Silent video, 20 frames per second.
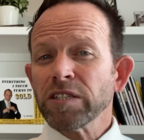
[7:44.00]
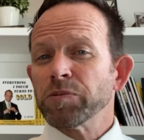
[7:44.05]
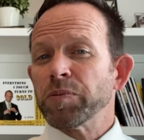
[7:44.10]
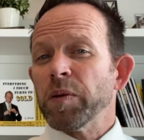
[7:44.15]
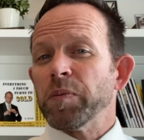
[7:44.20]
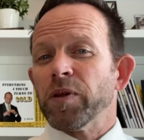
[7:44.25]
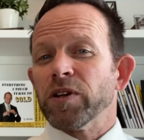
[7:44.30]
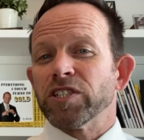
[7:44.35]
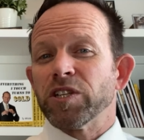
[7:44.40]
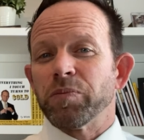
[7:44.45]

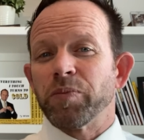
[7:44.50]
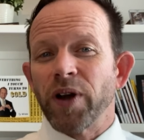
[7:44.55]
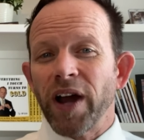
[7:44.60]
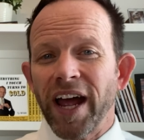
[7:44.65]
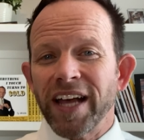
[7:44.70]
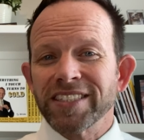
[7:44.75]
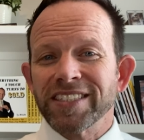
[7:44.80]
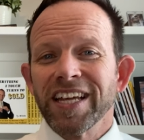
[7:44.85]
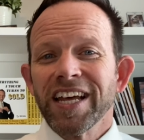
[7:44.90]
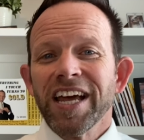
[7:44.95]
people are
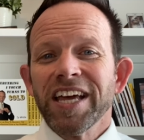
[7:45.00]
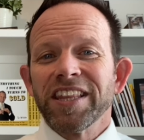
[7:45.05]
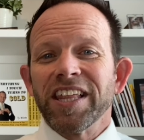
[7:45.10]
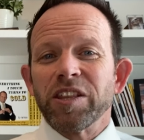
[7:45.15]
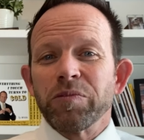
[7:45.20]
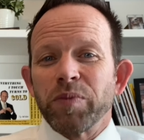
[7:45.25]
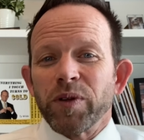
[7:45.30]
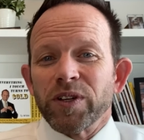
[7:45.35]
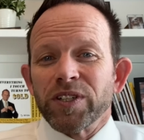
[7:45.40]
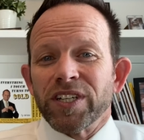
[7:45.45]
surprised that the
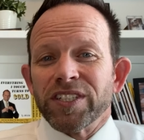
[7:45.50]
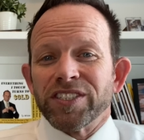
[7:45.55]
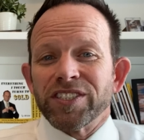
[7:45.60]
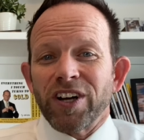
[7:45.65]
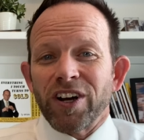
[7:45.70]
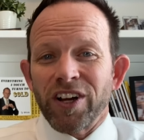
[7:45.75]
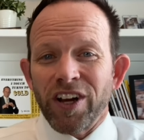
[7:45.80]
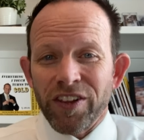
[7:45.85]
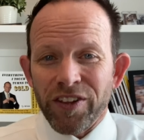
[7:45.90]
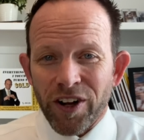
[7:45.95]
builder has
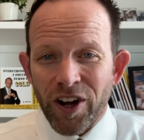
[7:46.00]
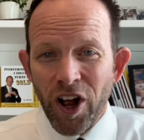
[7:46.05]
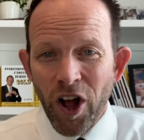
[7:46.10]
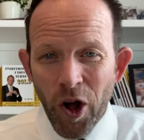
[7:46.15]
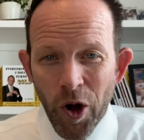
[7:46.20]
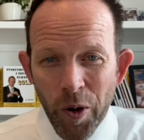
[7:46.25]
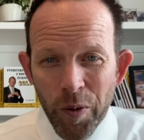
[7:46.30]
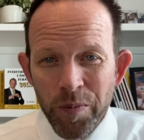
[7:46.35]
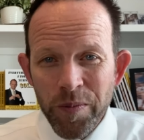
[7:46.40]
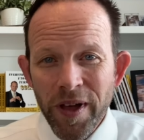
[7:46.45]
started on their
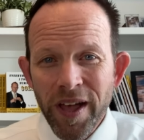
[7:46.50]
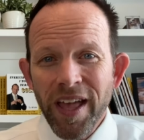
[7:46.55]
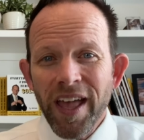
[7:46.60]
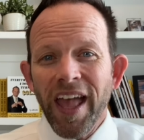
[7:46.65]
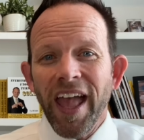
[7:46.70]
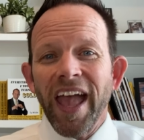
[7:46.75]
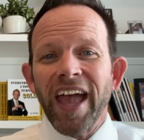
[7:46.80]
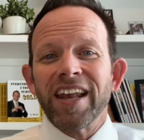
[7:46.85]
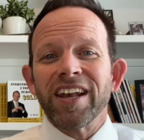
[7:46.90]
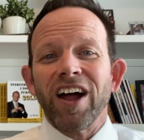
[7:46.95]
home,
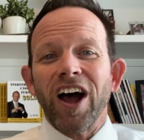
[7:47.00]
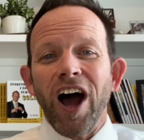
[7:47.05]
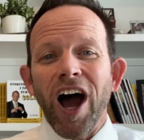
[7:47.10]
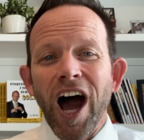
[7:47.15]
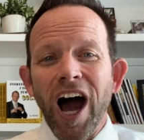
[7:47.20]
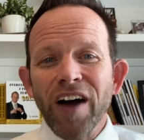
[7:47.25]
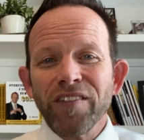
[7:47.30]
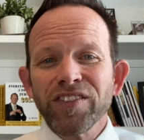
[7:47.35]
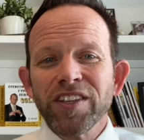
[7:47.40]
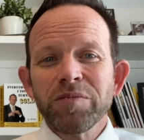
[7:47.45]
and
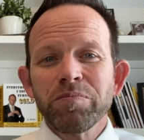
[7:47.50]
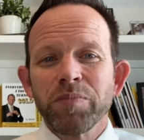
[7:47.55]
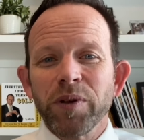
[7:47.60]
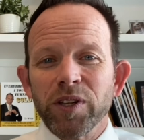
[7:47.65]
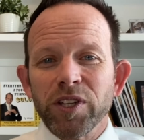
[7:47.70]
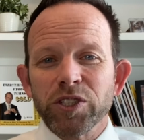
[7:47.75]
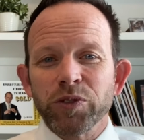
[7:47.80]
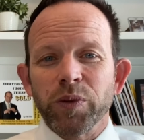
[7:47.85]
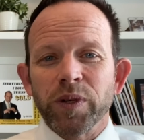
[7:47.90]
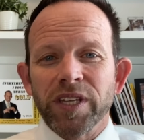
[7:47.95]
often
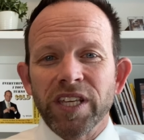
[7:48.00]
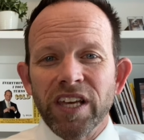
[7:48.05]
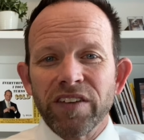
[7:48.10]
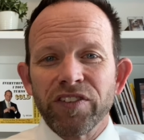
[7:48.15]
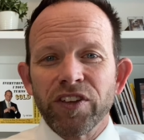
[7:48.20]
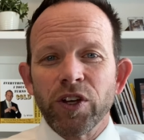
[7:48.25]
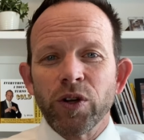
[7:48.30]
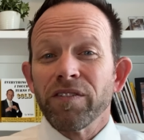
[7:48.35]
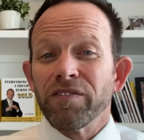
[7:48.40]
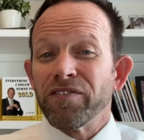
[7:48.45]
builders will give
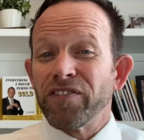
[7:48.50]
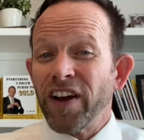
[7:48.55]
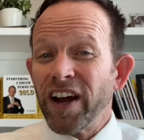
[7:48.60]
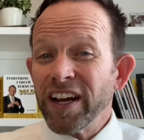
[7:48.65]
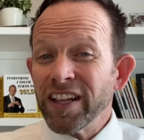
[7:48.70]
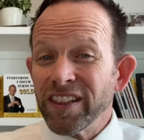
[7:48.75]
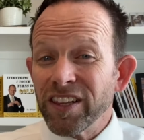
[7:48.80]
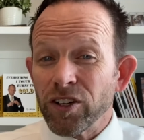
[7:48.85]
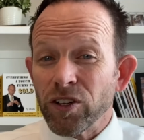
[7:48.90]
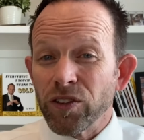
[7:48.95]
you very
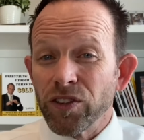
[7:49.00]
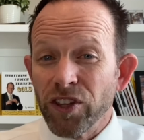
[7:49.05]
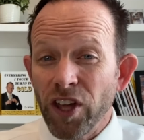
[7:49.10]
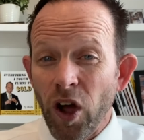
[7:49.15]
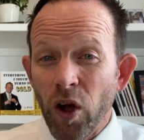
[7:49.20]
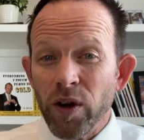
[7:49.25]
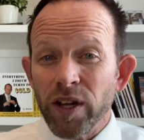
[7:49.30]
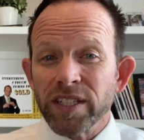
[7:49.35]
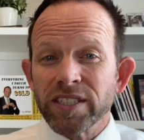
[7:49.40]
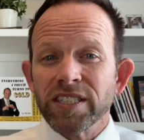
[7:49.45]
little
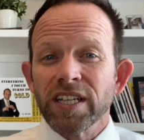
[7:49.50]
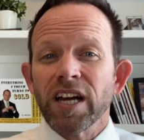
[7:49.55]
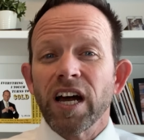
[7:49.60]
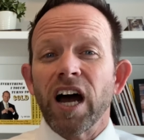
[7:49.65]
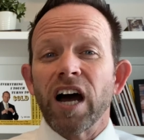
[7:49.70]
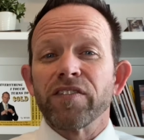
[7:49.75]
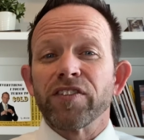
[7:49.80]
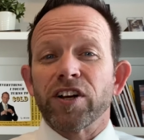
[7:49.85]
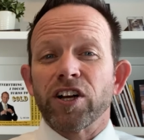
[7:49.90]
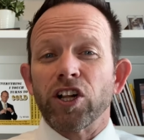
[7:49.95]
notice
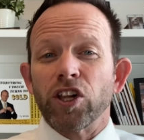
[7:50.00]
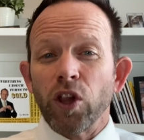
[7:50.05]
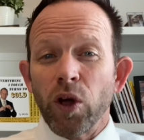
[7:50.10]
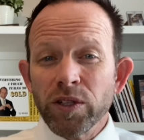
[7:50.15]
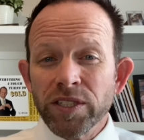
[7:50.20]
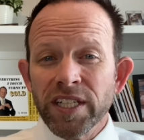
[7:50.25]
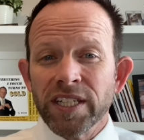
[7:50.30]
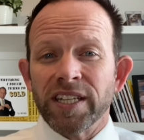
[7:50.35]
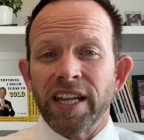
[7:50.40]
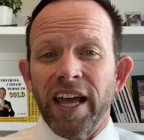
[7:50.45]
of your
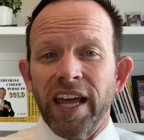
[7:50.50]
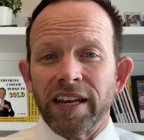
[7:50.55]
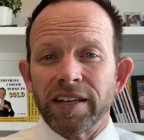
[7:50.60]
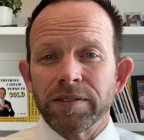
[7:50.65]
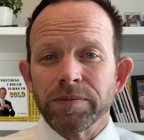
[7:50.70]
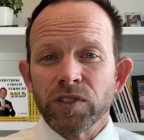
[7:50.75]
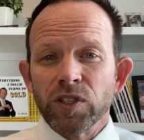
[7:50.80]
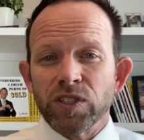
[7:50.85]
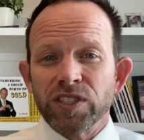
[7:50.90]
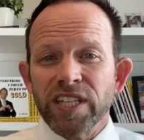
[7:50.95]
closing date.
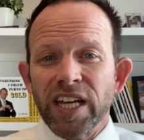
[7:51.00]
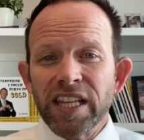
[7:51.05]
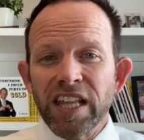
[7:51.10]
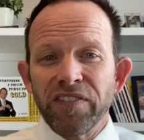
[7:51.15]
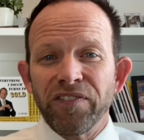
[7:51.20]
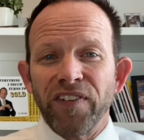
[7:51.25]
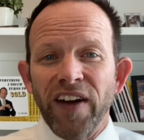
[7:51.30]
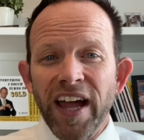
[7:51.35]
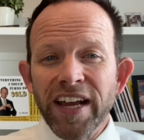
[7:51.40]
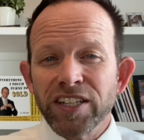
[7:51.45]
You'll suddenly
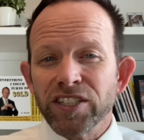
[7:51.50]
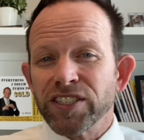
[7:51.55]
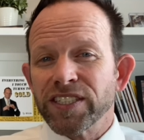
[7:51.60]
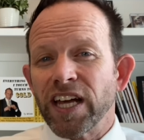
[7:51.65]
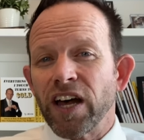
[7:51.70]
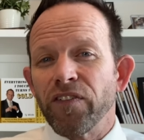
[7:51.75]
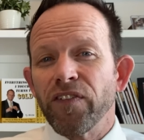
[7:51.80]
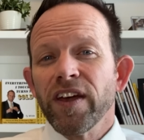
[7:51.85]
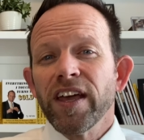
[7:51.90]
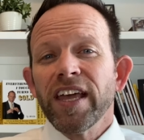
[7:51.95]
find
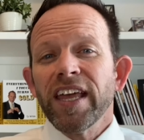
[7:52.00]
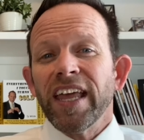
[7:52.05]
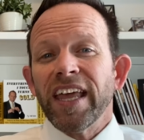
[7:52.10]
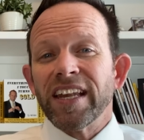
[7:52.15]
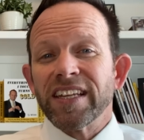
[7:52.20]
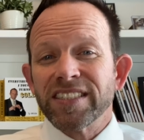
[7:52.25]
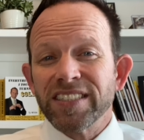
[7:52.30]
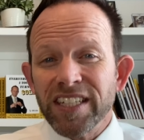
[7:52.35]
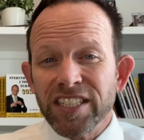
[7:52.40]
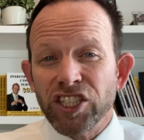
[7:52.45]
yourself in
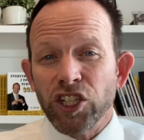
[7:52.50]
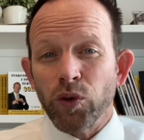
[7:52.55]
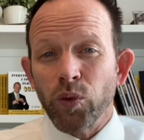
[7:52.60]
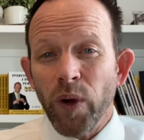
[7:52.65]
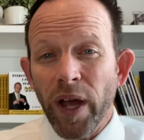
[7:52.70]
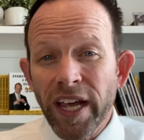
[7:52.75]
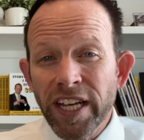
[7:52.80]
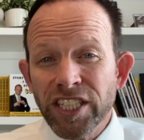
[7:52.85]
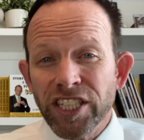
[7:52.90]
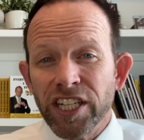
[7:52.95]
a
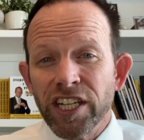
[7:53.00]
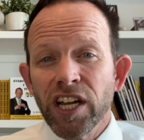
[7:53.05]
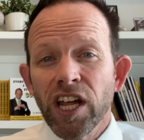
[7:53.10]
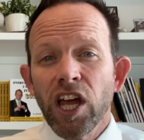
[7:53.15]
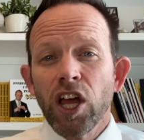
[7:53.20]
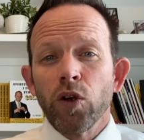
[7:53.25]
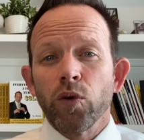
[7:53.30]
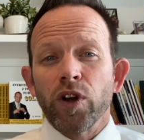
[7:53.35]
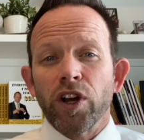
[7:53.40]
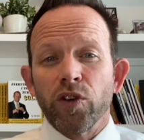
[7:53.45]
situation
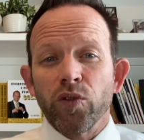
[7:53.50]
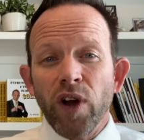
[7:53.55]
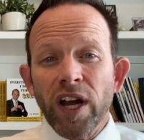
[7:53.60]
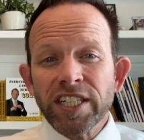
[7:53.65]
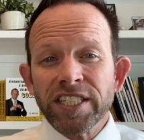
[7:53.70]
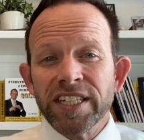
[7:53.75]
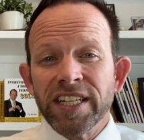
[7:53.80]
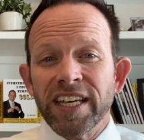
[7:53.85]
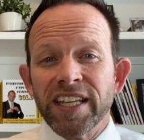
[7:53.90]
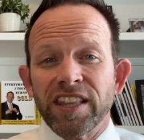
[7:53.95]
where you're
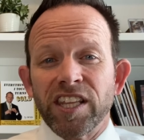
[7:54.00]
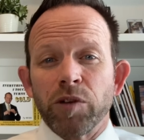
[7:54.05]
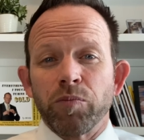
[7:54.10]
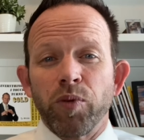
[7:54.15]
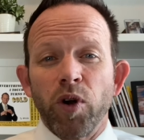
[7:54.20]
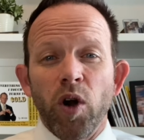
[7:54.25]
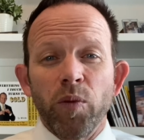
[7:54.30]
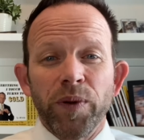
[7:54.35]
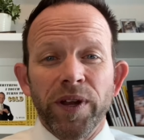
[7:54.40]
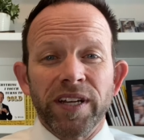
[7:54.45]
rushing to get the
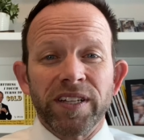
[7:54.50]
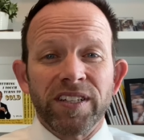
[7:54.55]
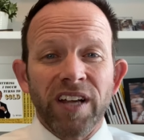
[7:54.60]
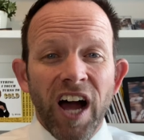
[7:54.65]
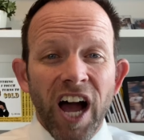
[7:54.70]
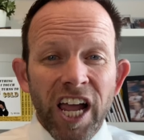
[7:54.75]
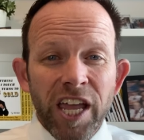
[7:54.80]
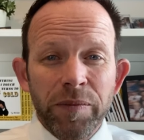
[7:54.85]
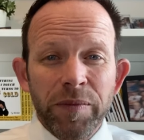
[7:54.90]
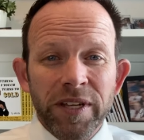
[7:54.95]
appropriate
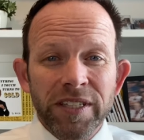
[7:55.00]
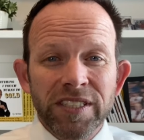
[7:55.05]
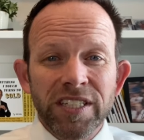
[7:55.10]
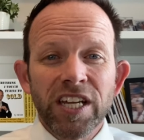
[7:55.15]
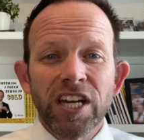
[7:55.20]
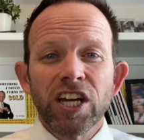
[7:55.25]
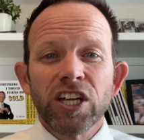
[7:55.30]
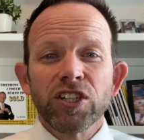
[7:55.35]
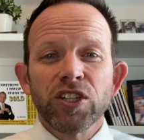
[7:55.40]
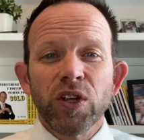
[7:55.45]
documents
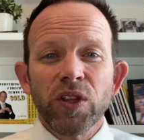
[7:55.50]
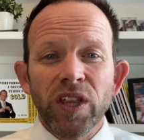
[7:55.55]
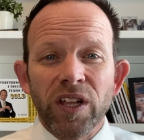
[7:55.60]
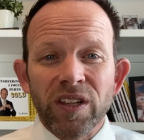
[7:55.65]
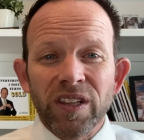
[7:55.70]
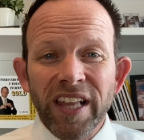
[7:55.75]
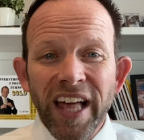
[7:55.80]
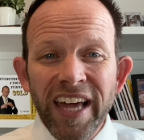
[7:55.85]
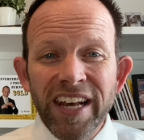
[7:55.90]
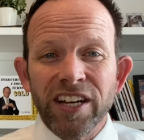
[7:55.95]
to the
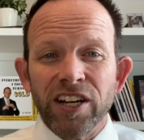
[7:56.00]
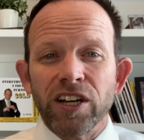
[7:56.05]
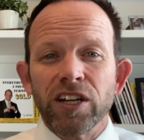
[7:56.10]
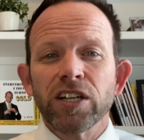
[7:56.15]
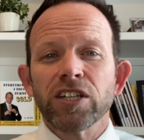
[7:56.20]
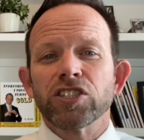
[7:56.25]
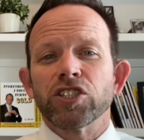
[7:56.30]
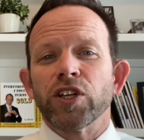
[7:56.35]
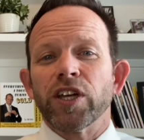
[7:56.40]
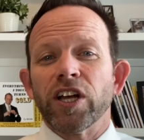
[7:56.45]
lender
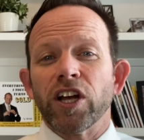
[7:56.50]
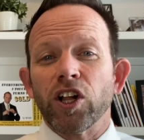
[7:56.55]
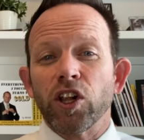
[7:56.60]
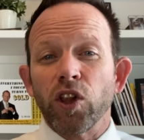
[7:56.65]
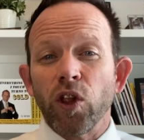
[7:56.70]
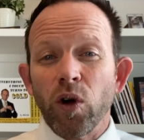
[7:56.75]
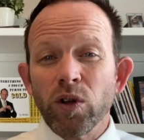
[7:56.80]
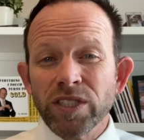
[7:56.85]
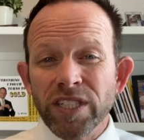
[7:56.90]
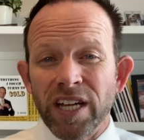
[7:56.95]
so you can
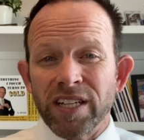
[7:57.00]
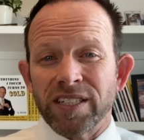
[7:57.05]
close on